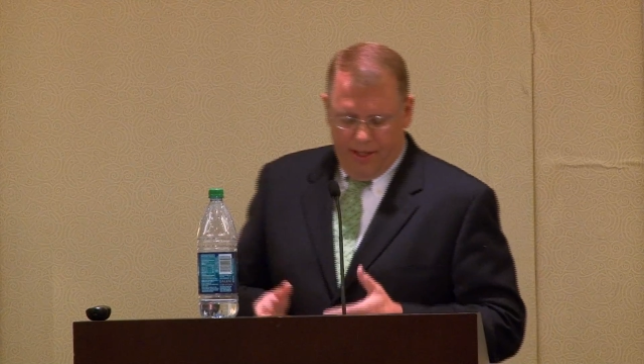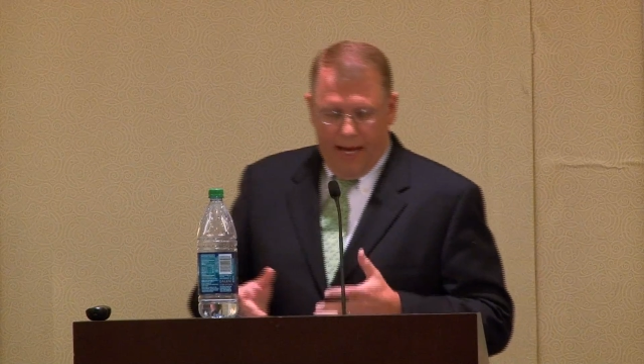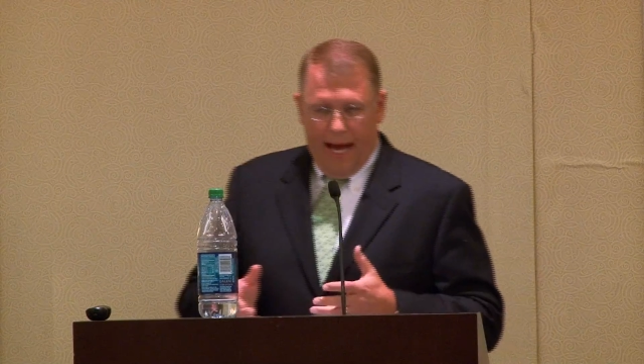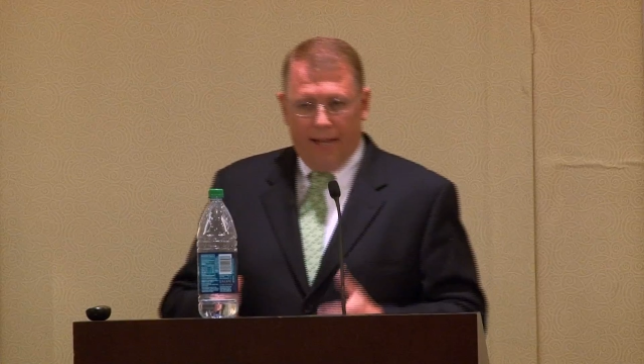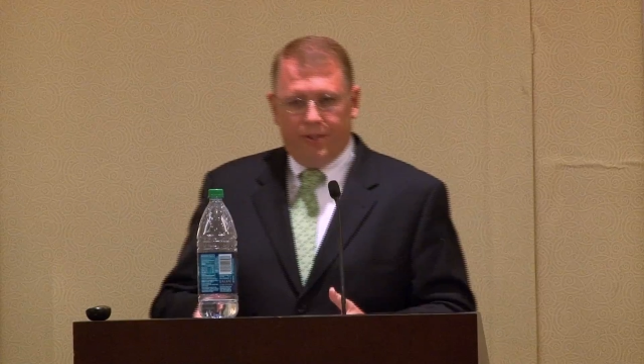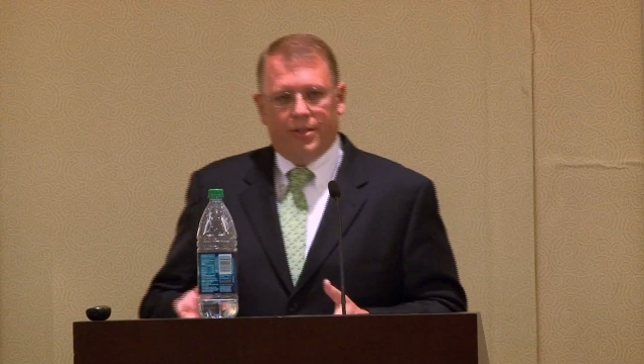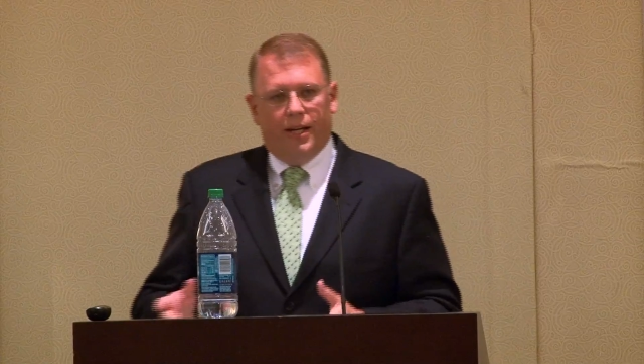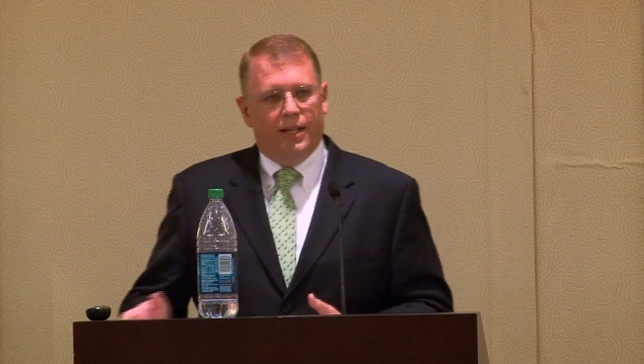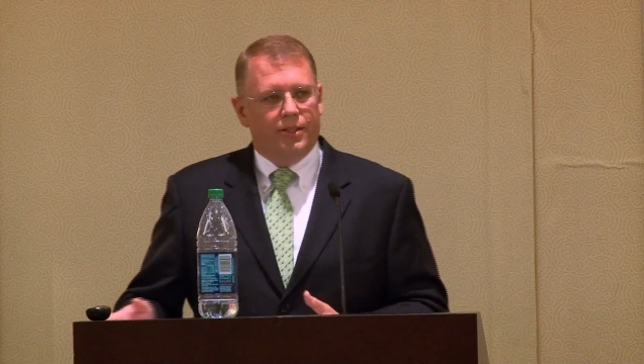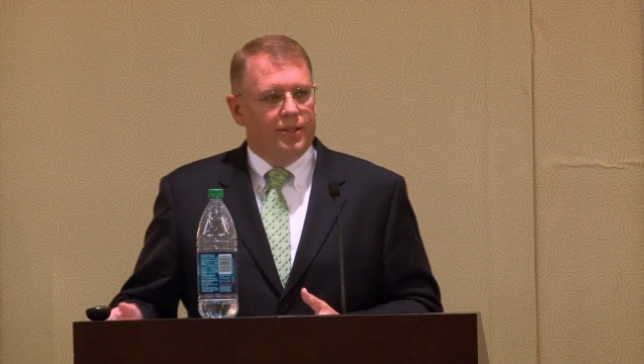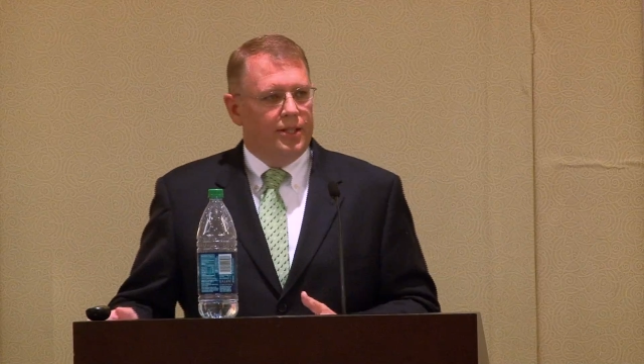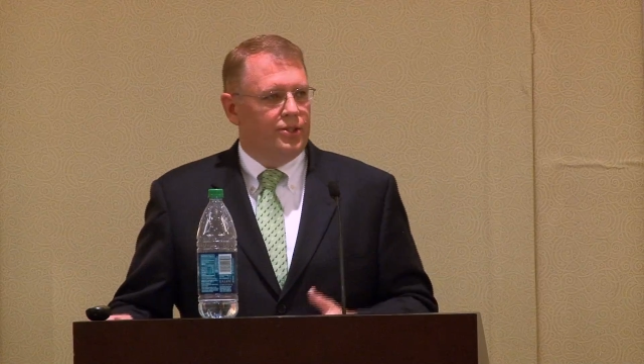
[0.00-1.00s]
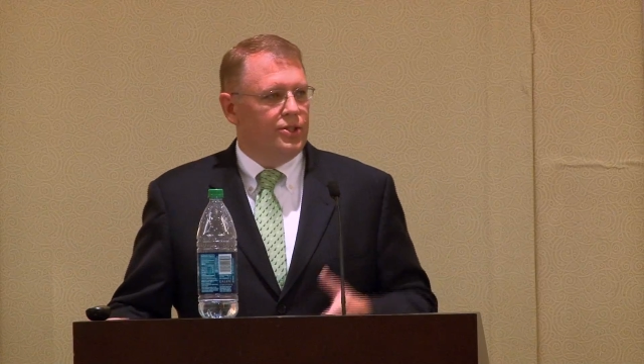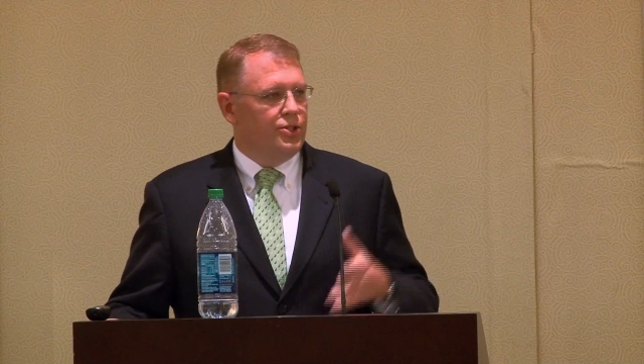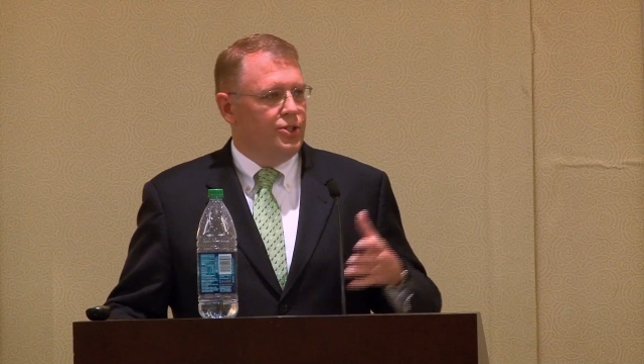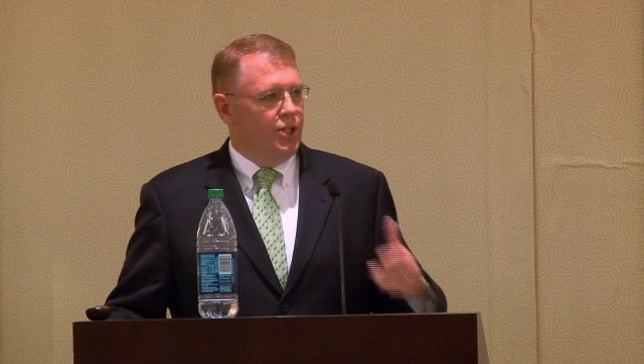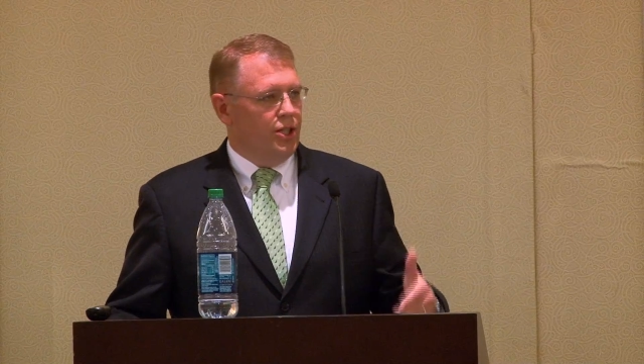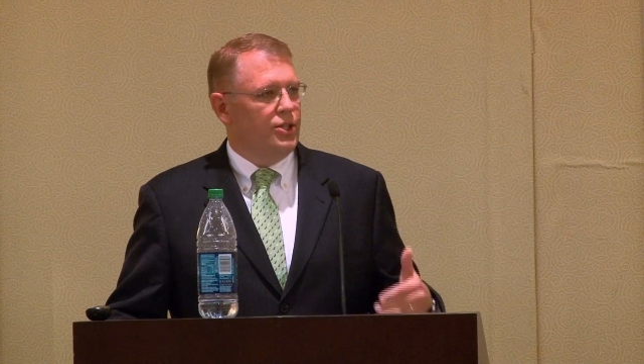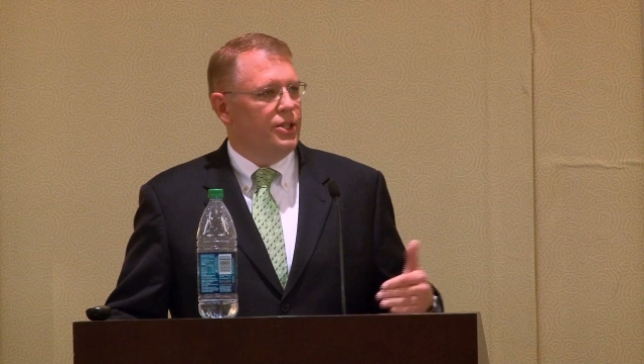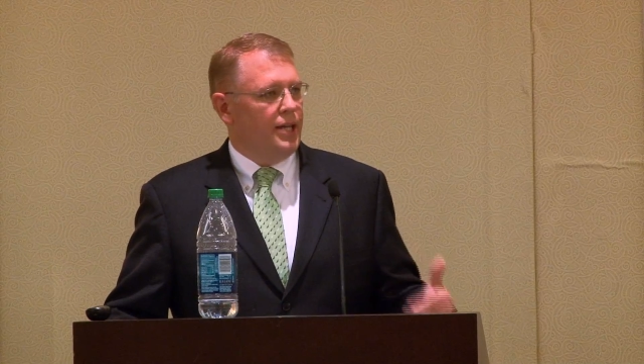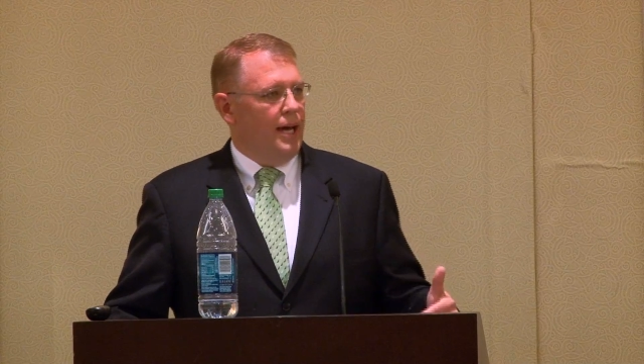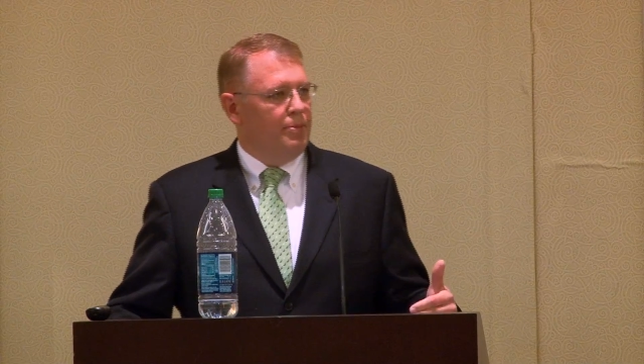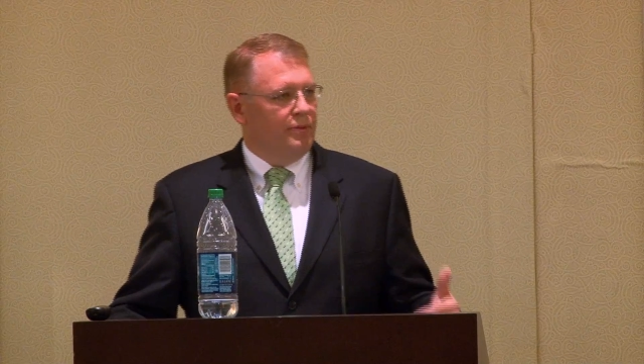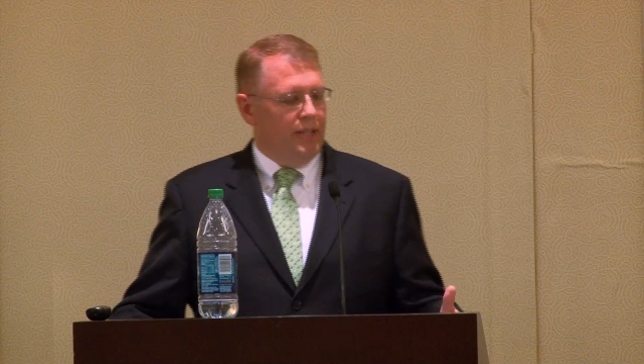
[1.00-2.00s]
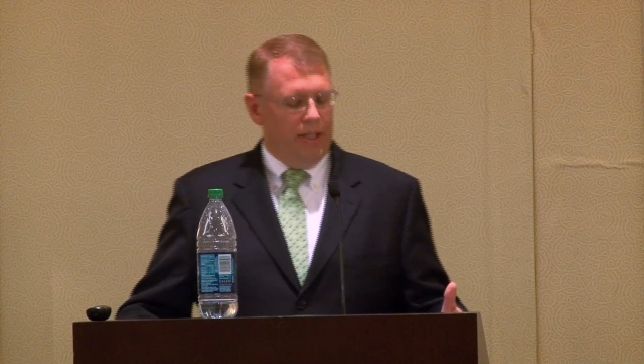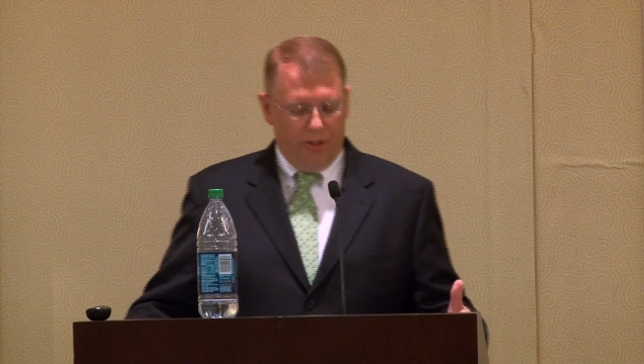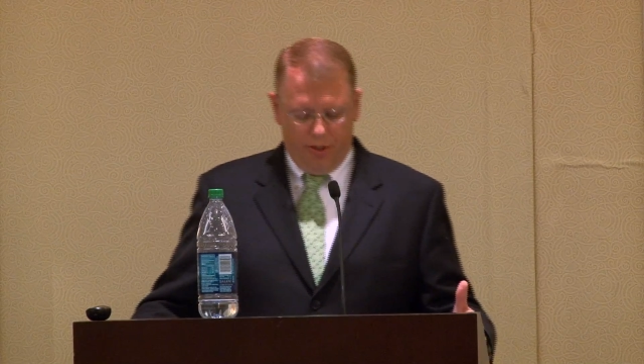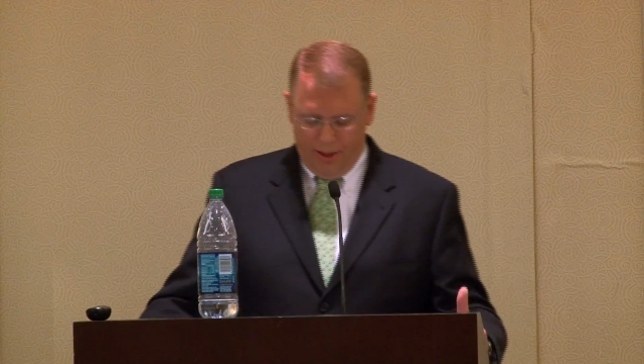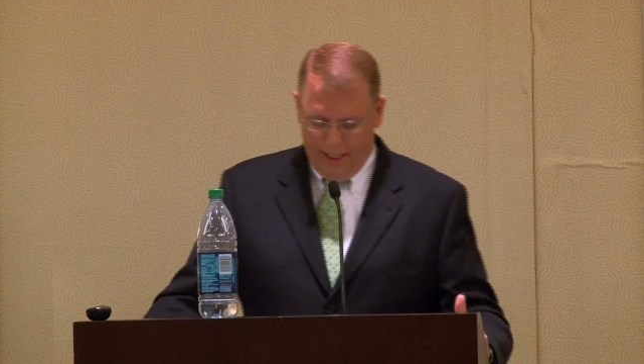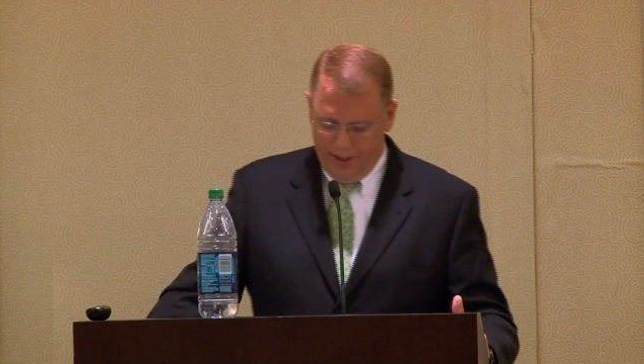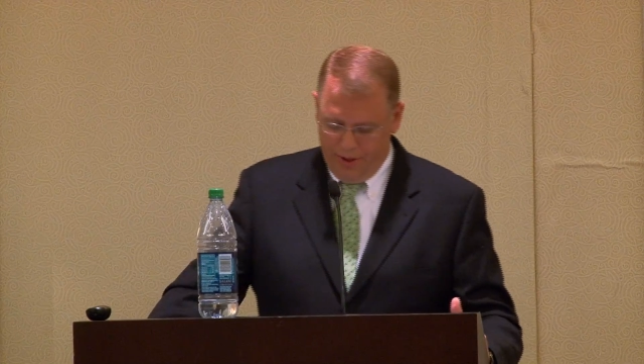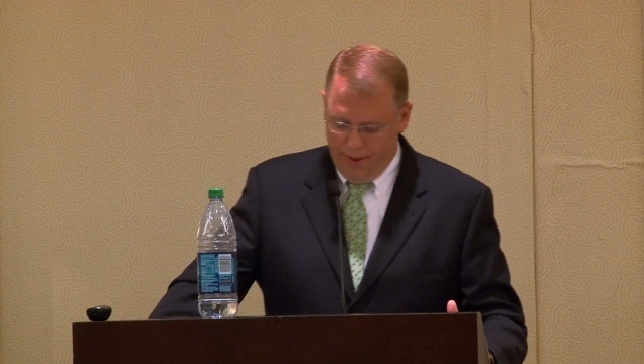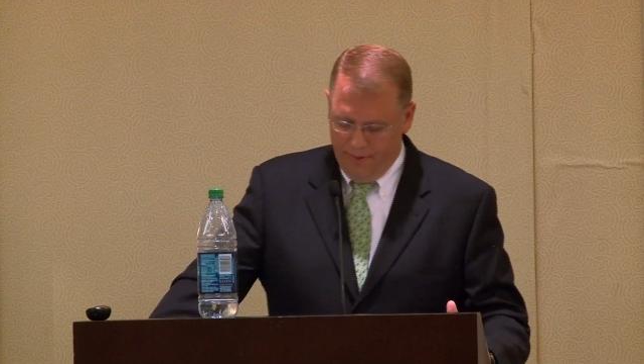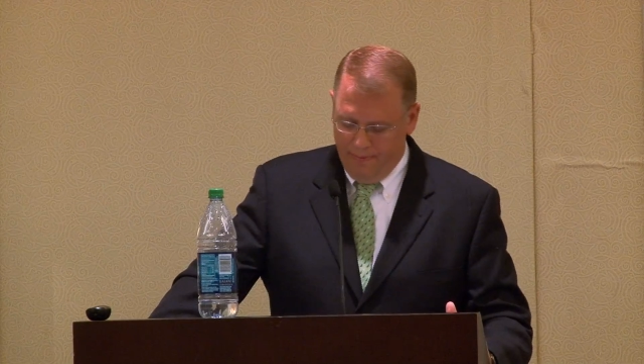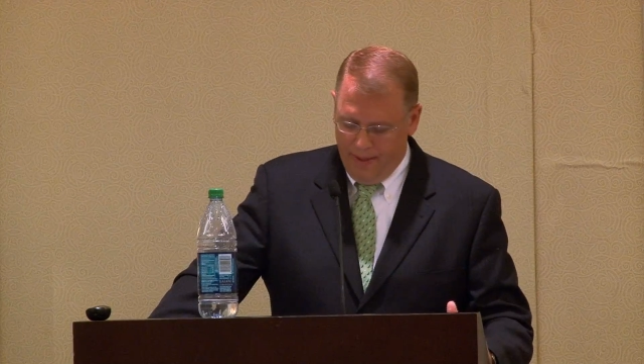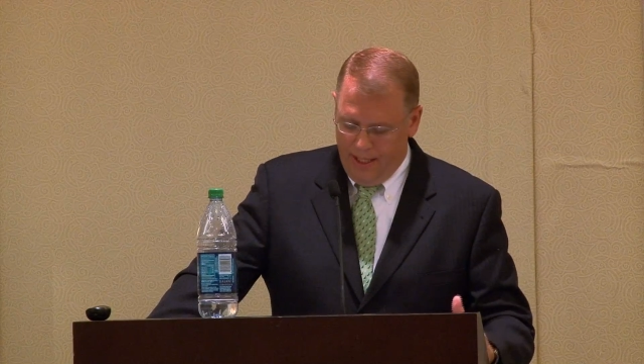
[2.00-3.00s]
As such, this is just the type of legislation